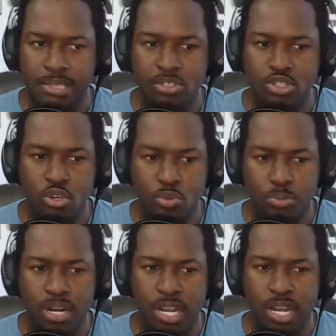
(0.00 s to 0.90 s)
true,
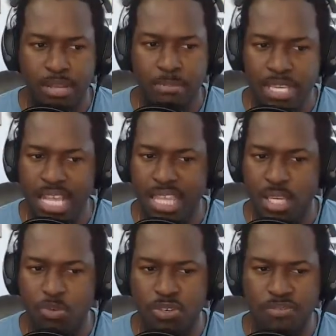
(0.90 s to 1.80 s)
but I mean, I
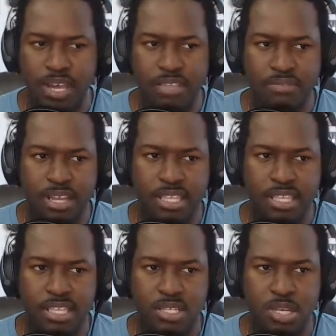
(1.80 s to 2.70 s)
think it was fine. The fact
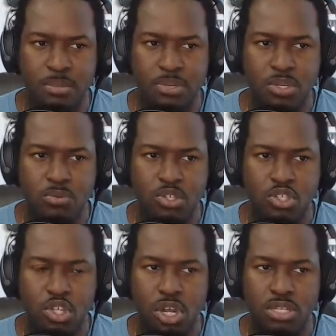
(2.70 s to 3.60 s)
that this episode was
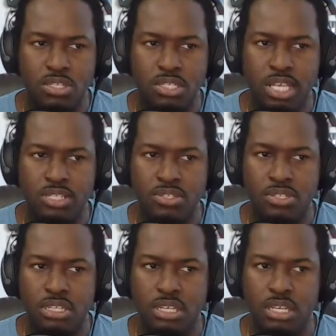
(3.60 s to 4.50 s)
not
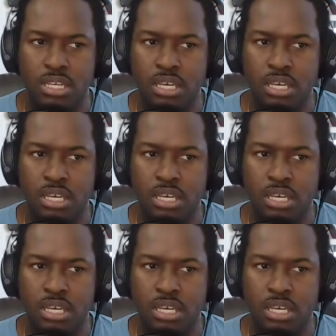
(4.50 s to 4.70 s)
necessarily,